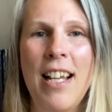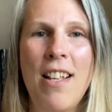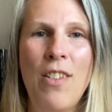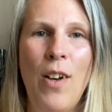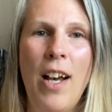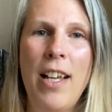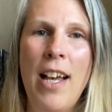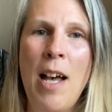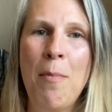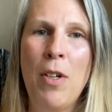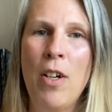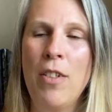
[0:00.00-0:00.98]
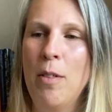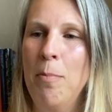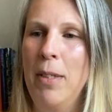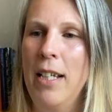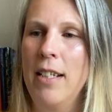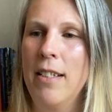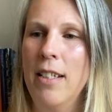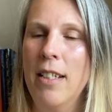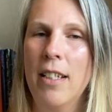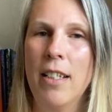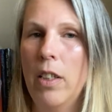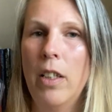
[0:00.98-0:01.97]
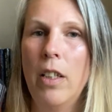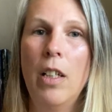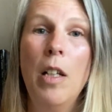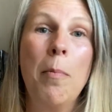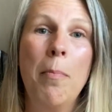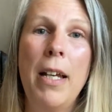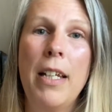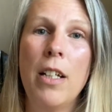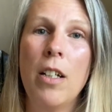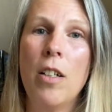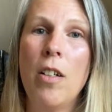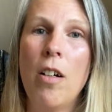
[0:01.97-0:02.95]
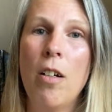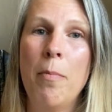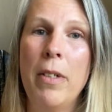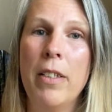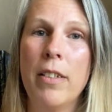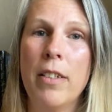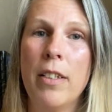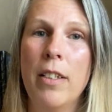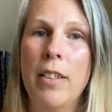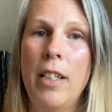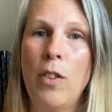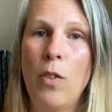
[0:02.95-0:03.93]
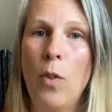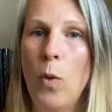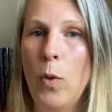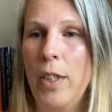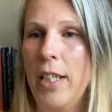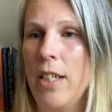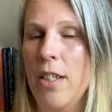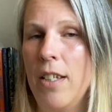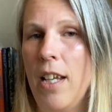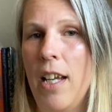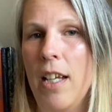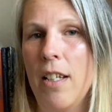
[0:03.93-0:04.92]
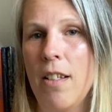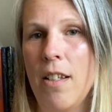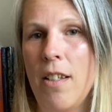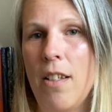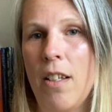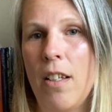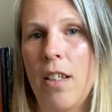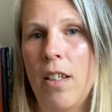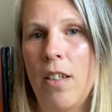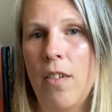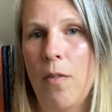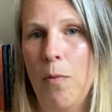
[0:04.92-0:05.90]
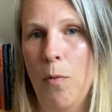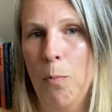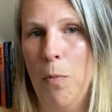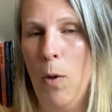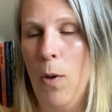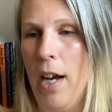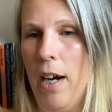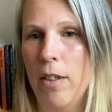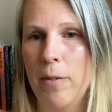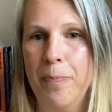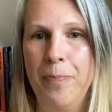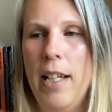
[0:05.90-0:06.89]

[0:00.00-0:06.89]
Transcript: So I am contemplating making a garment that only contains mohair.